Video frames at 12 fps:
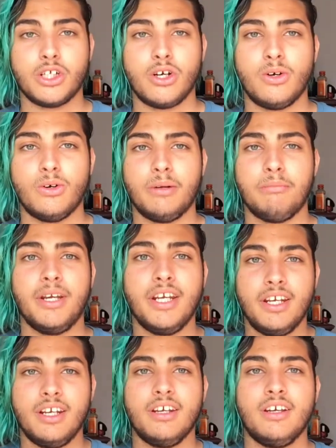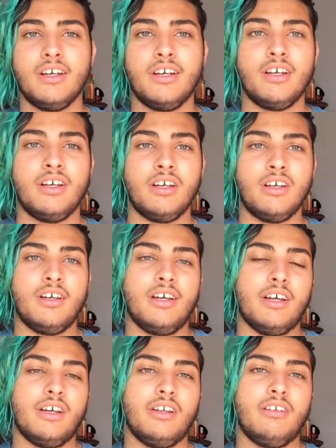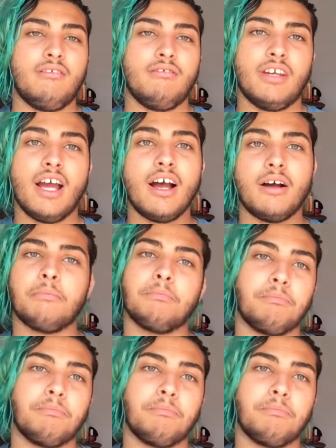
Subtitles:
show and me. And yeah.